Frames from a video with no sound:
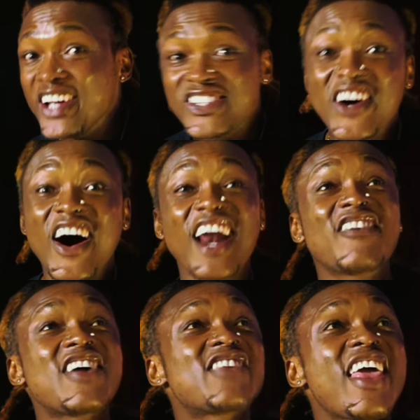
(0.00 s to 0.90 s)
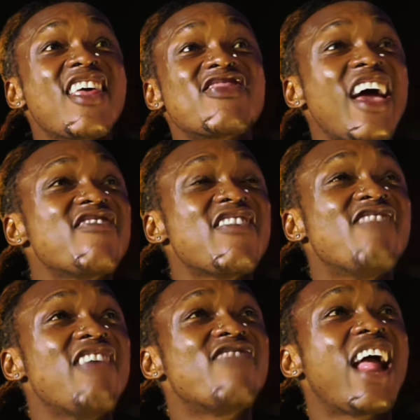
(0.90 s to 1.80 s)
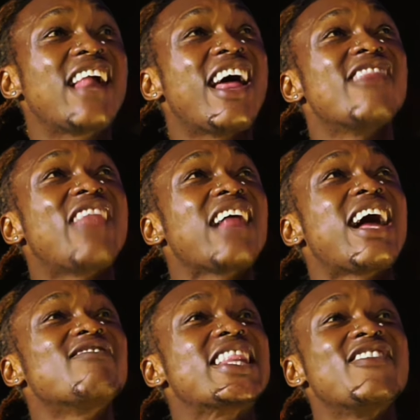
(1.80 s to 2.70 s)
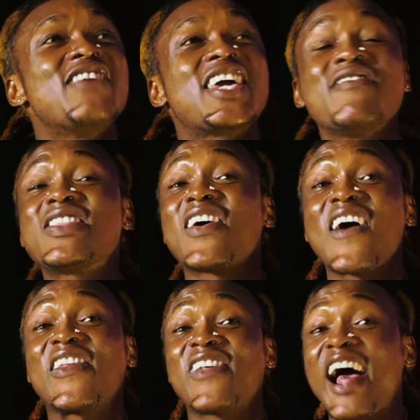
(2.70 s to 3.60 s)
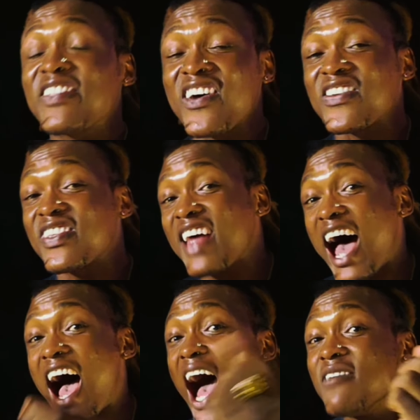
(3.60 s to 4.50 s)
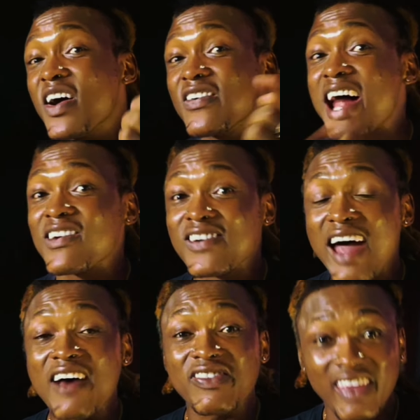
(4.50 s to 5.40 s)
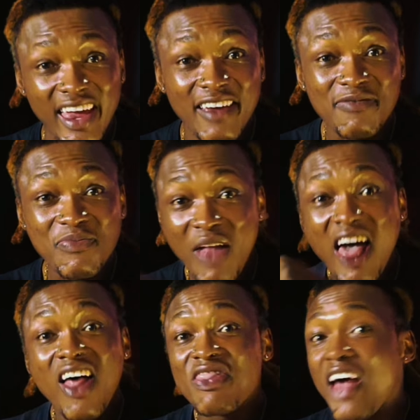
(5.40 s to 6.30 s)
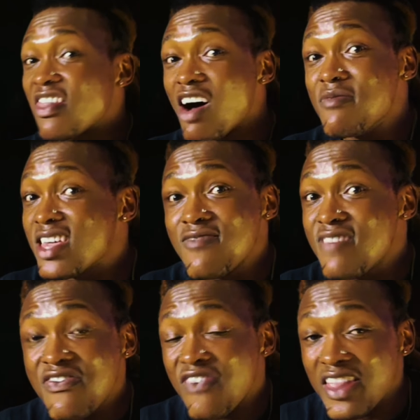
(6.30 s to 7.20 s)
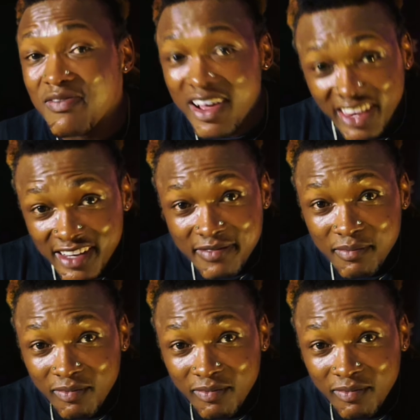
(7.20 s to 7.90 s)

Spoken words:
So all of that money will be given to contractors. I mean, when I don't have faith, they don't begin beef for the money.